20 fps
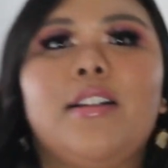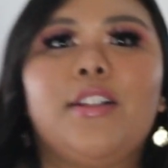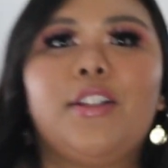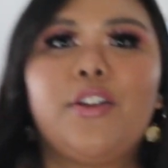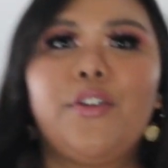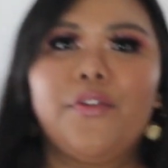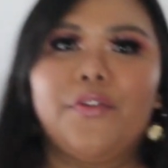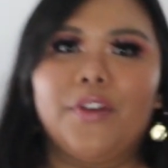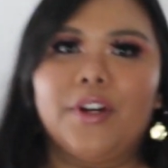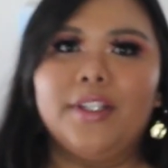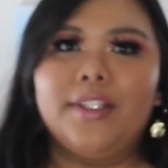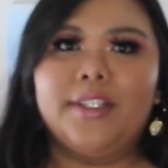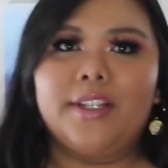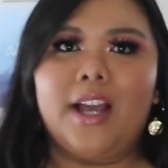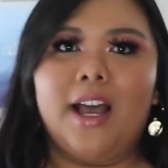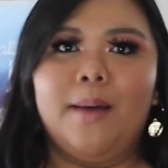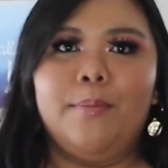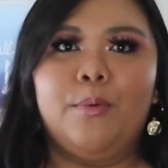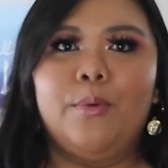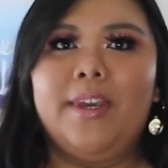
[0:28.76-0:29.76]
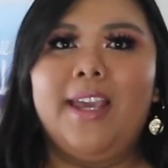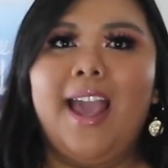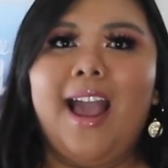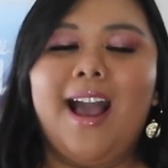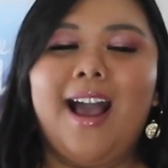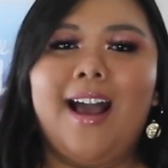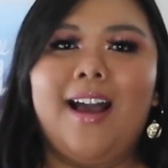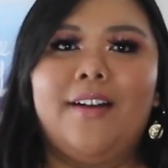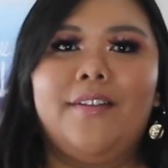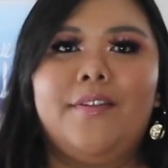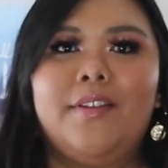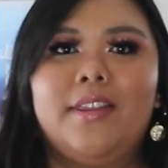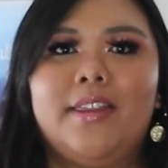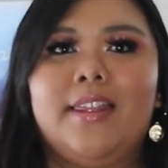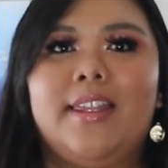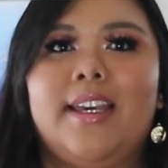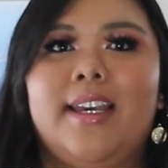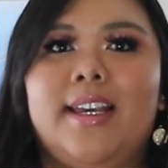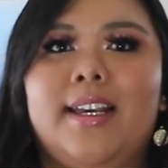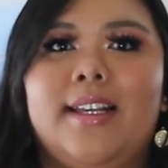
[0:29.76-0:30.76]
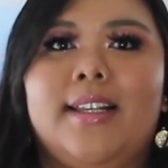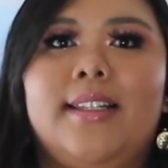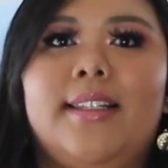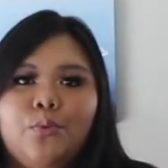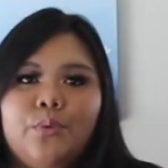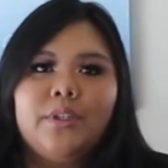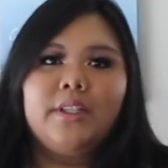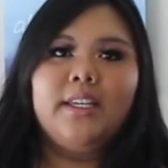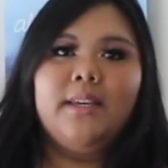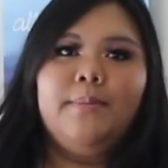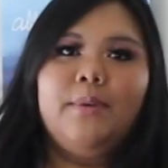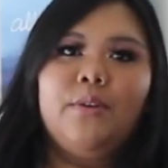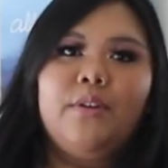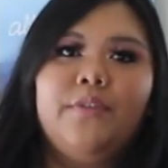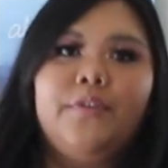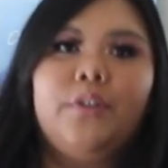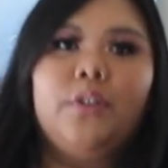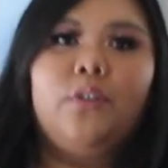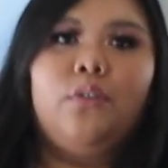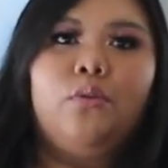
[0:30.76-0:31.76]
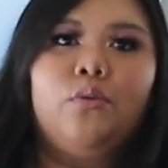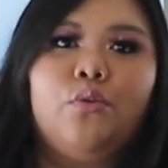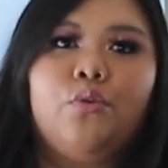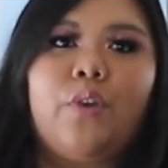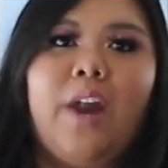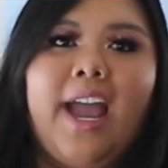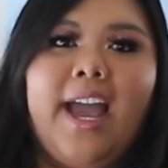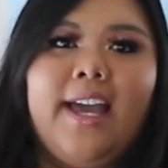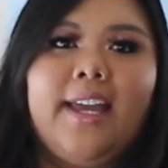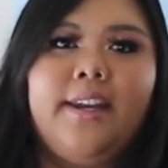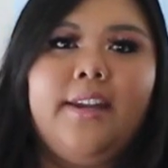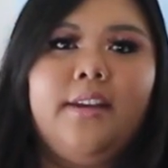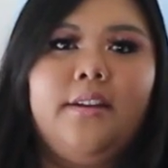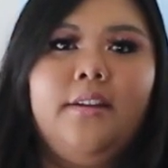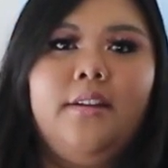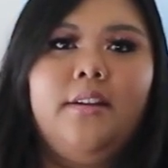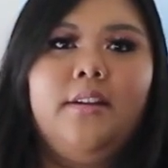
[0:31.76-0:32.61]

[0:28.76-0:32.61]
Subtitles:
So first up we have this really beautiful red